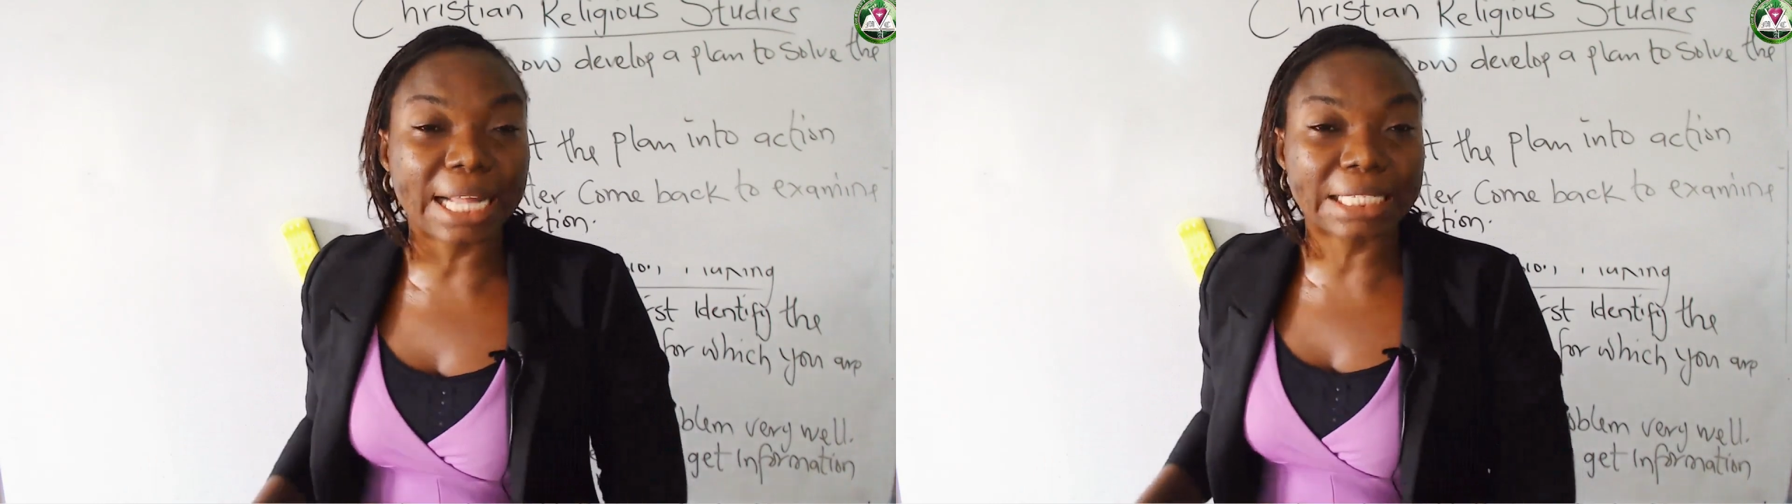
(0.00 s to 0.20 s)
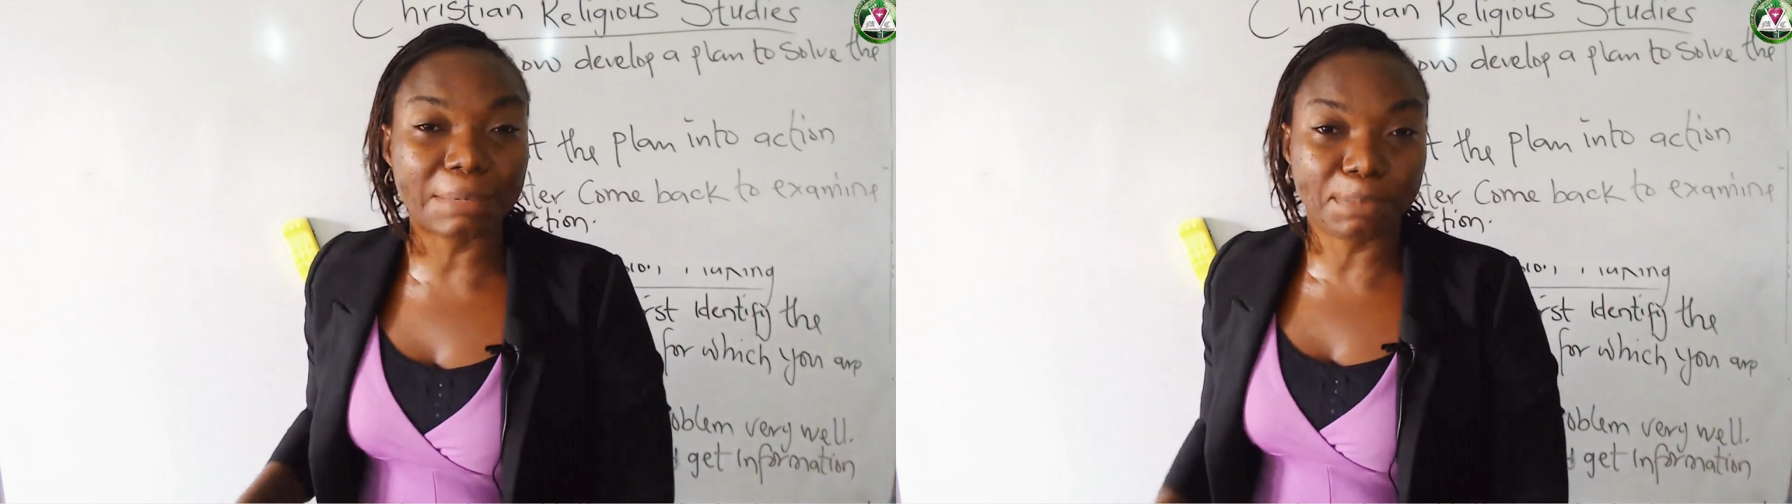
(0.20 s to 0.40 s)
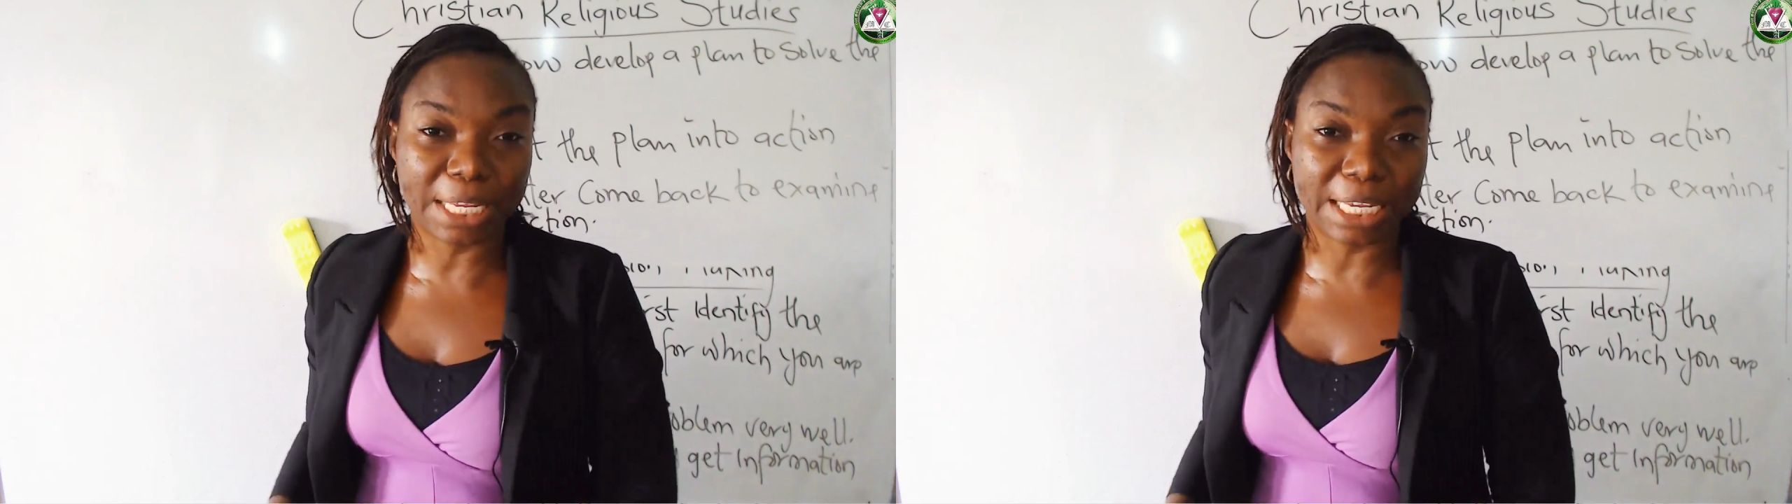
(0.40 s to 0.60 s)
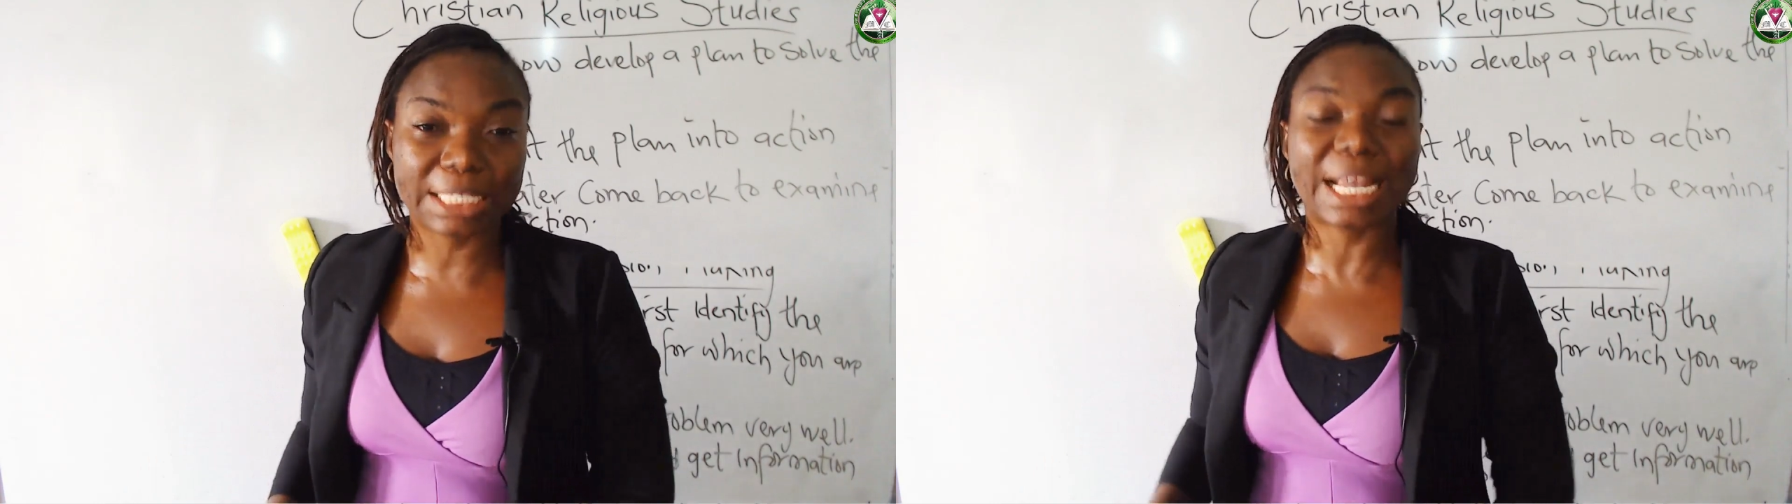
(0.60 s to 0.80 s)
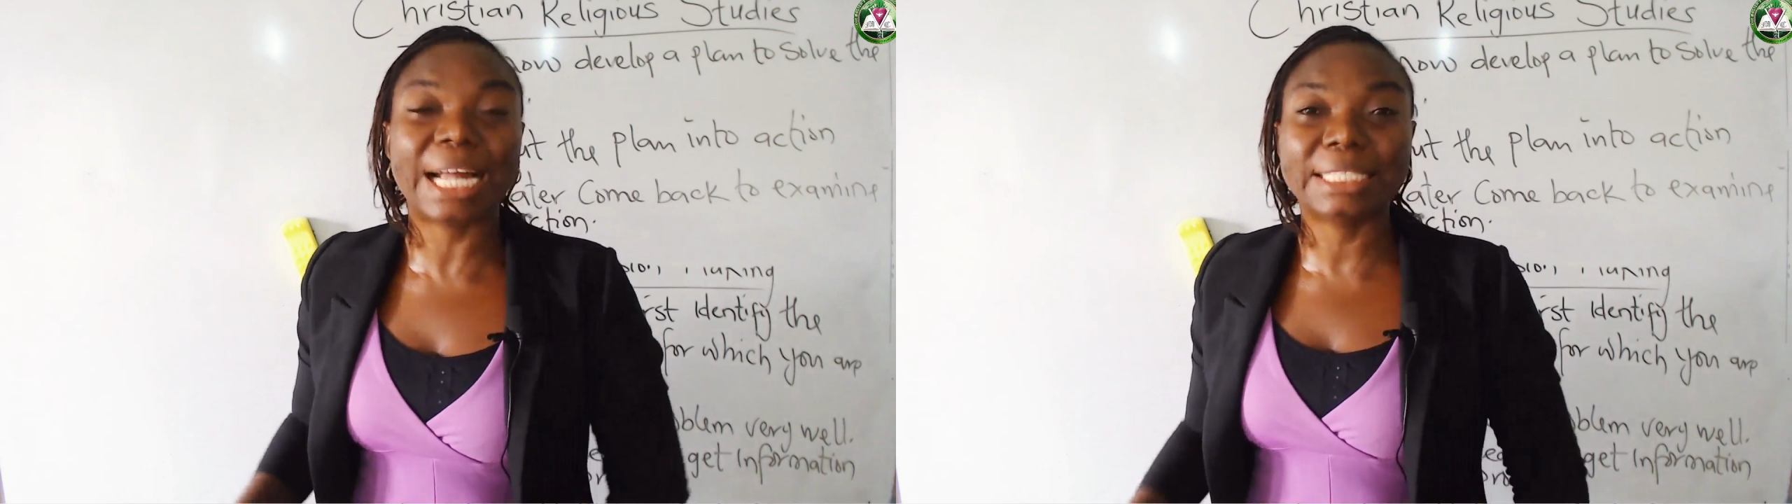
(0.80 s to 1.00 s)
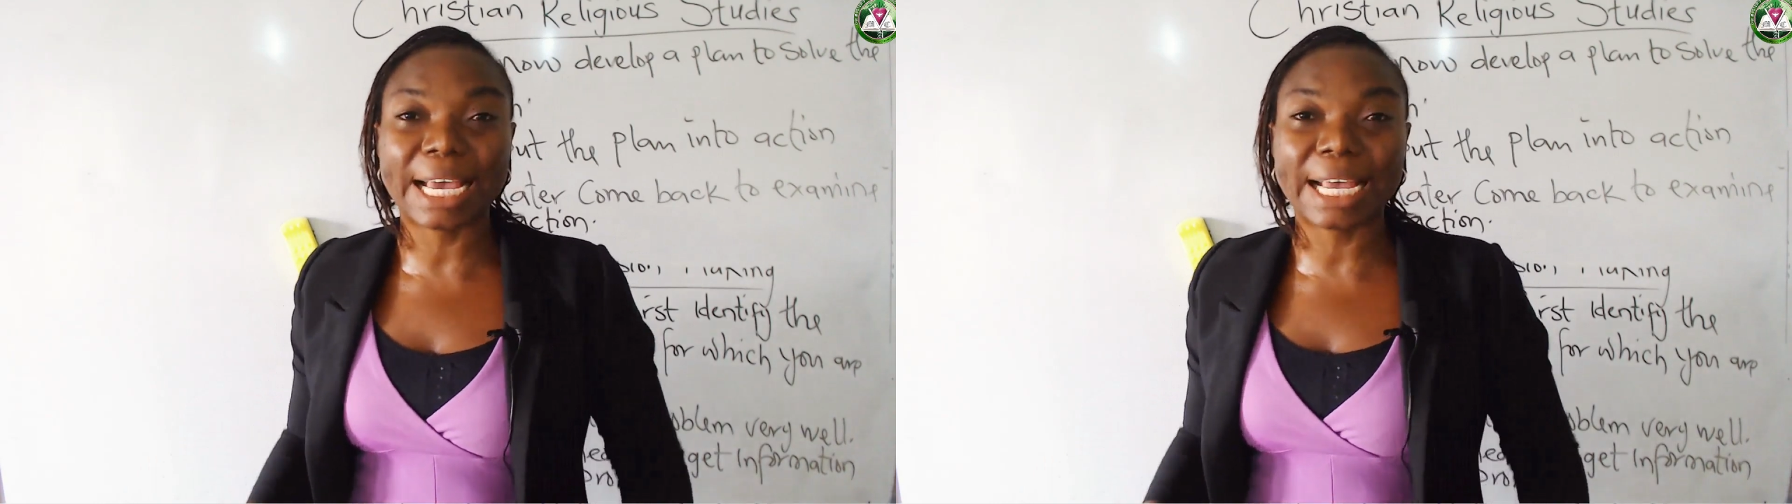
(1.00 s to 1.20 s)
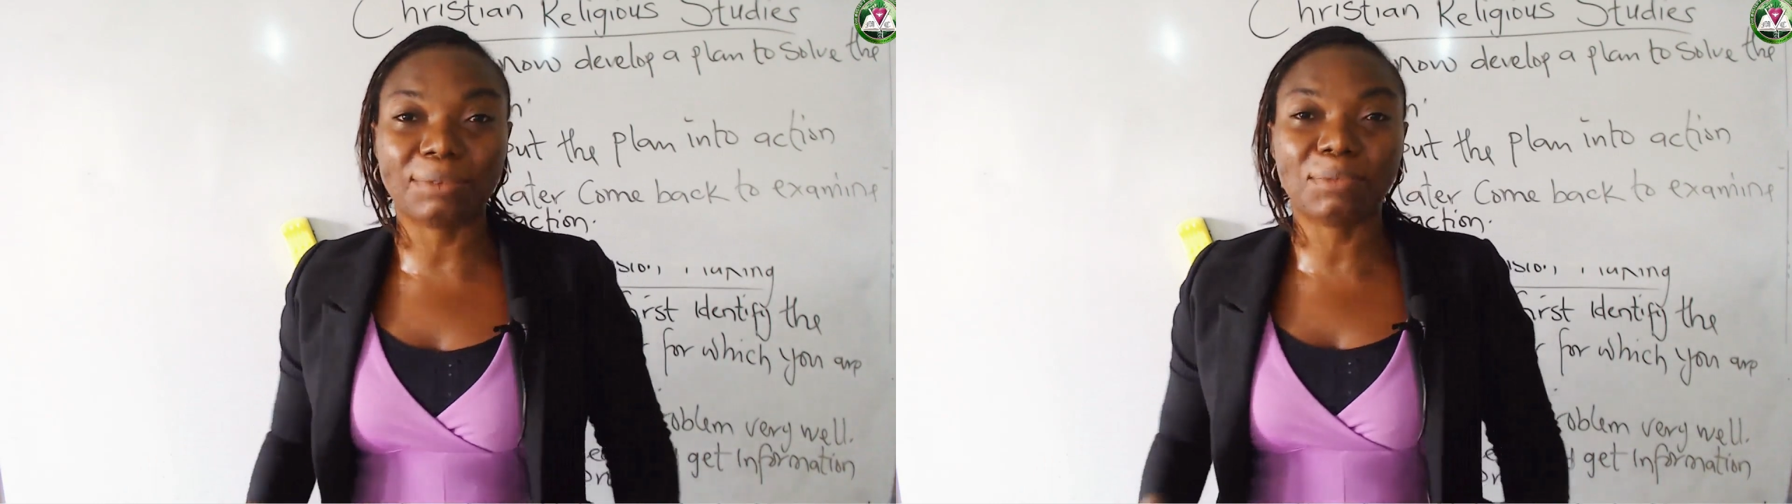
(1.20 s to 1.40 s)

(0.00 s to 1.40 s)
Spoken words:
at a place and die.